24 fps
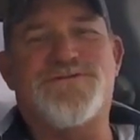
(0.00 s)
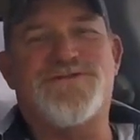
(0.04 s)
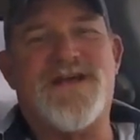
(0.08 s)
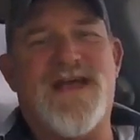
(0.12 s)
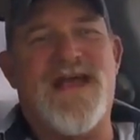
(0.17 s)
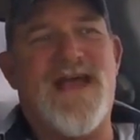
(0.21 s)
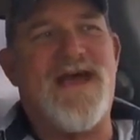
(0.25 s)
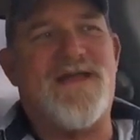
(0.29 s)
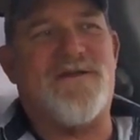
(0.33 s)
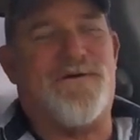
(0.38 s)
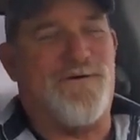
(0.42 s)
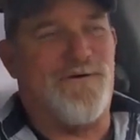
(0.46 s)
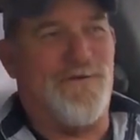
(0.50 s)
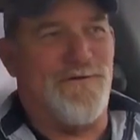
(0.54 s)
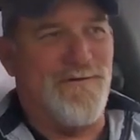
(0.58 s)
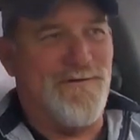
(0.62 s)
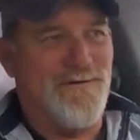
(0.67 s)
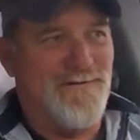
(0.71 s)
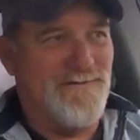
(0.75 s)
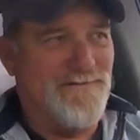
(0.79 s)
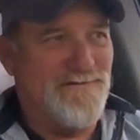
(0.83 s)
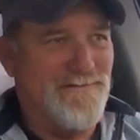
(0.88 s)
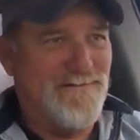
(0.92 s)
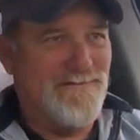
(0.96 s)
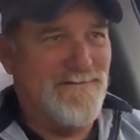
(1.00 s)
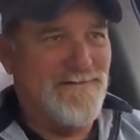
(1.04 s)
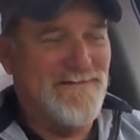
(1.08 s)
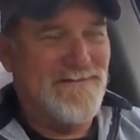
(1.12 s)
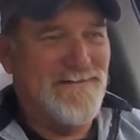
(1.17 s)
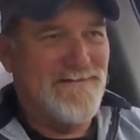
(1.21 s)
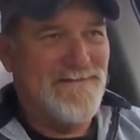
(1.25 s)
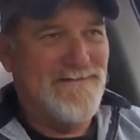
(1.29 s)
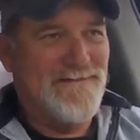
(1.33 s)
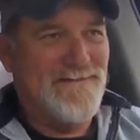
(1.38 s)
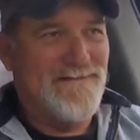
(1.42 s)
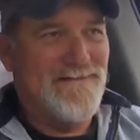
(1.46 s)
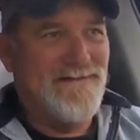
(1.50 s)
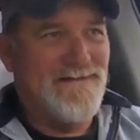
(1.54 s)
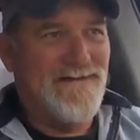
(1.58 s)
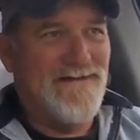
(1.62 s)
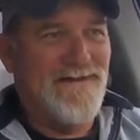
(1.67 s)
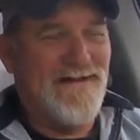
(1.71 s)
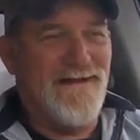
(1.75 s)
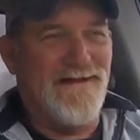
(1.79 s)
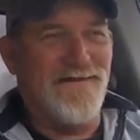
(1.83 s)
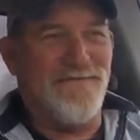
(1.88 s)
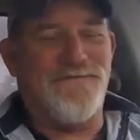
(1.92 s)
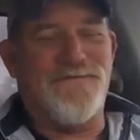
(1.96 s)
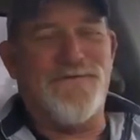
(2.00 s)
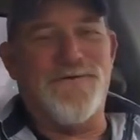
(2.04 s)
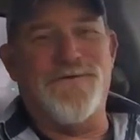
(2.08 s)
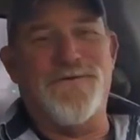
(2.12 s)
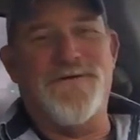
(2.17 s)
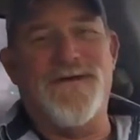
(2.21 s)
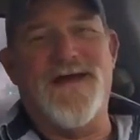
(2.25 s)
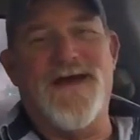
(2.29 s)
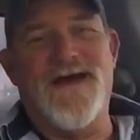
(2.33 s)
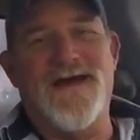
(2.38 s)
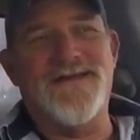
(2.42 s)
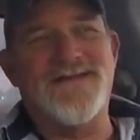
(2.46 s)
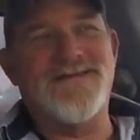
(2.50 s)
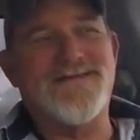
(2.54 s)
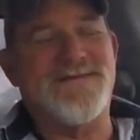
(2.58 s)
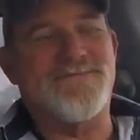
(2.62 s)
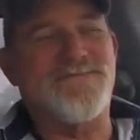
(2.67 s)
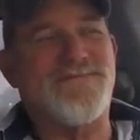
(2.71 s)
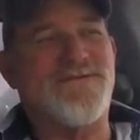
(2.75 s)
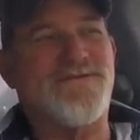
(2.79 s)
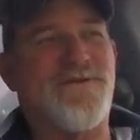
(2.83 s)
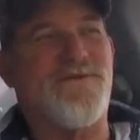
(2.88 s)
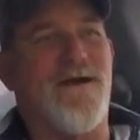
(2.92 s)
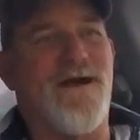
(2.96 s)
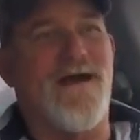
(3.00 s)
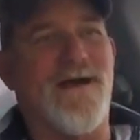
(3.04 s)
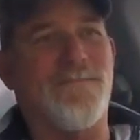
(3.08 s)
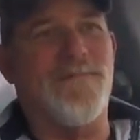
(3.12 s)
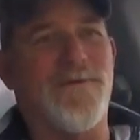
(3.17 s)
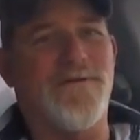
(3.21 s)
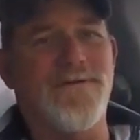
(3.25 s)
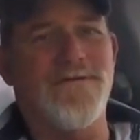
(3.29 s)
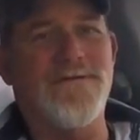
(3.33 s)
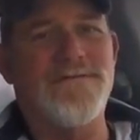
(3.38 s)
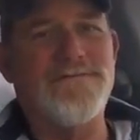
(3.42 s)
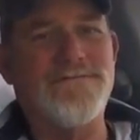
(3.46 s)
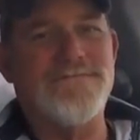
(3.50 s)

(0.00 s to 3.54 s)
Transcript: channel. If you're not a subscriber,